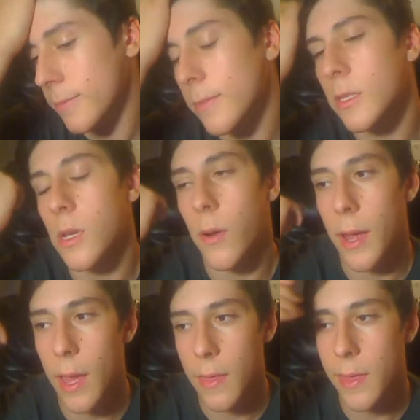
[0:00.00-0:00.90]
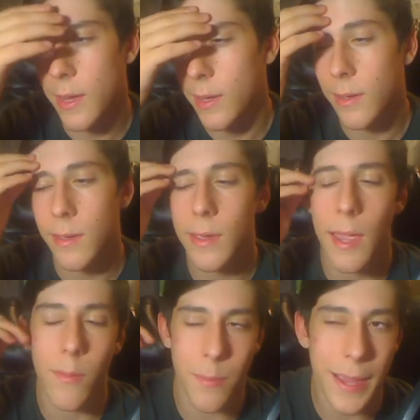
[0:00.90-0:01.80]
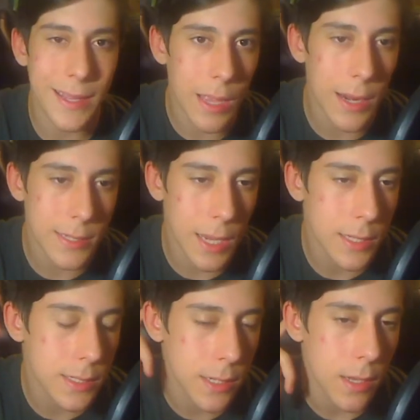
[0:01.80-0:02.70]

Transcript: So I think it would make a lot of sense.